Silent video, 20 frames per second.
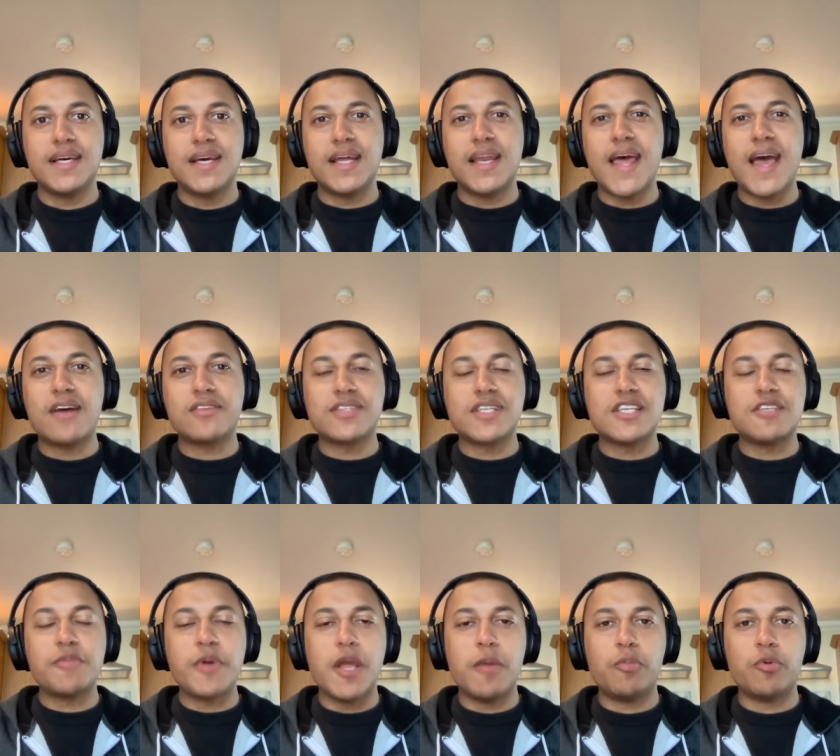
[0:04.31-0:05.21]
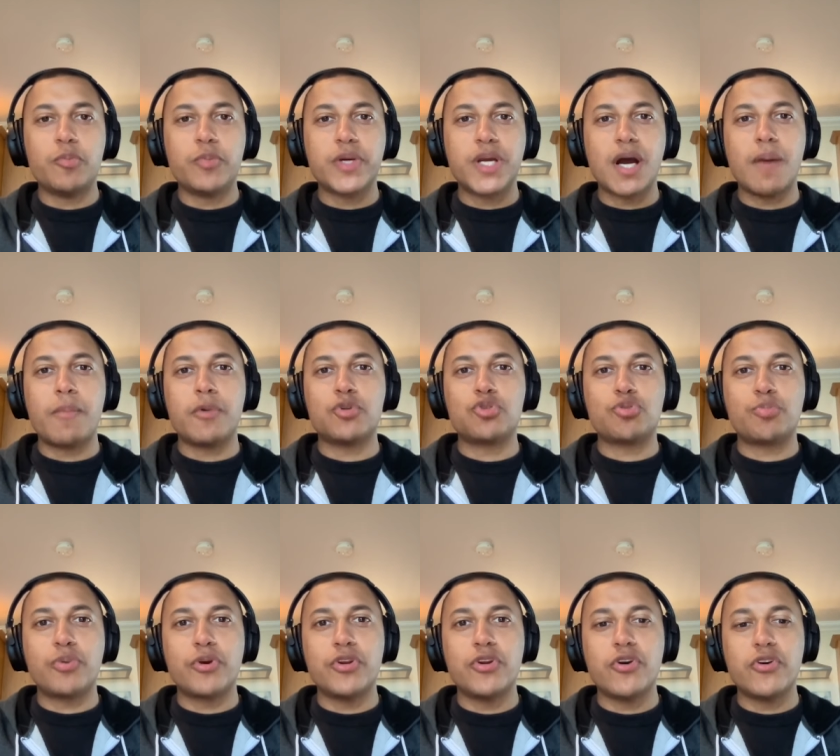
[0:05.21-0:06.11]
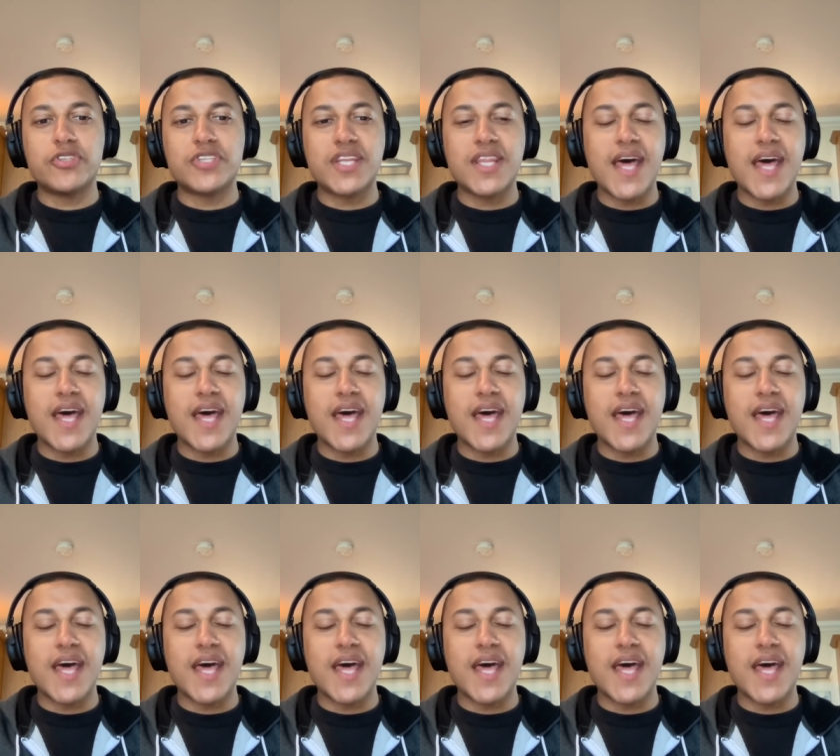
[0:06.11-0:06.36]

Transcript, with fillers: And how do these people become entrepreneurs?